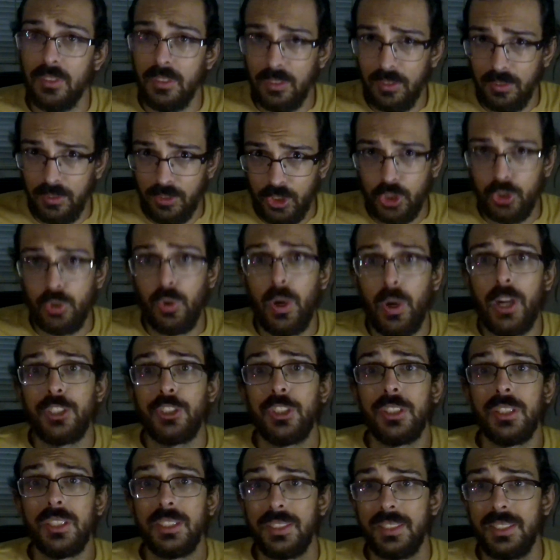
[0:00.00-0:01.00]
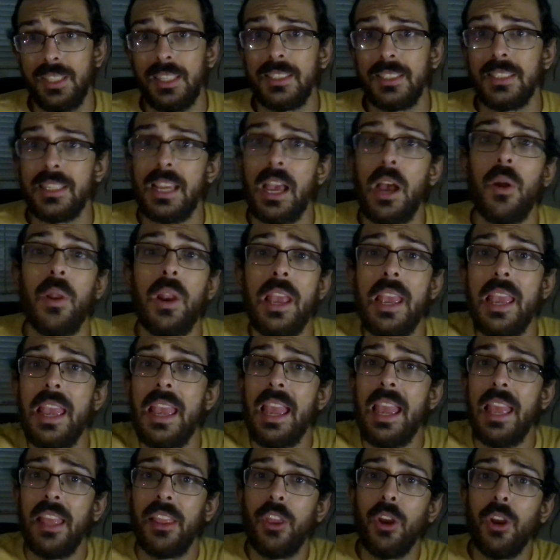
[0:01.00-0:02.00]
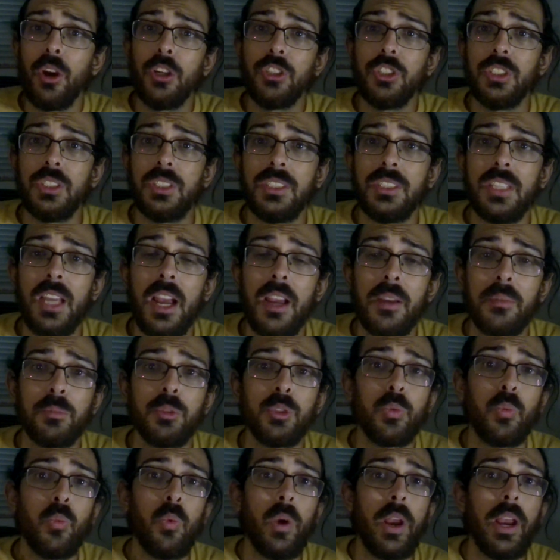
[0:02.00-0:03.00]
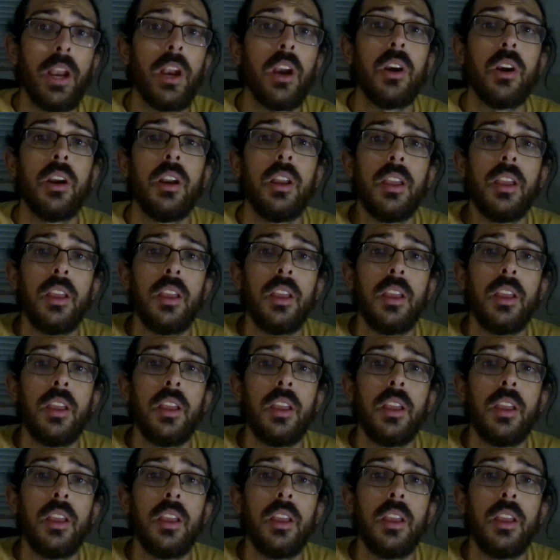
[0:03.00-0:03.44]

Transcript: stretching the scenes out. There are just times where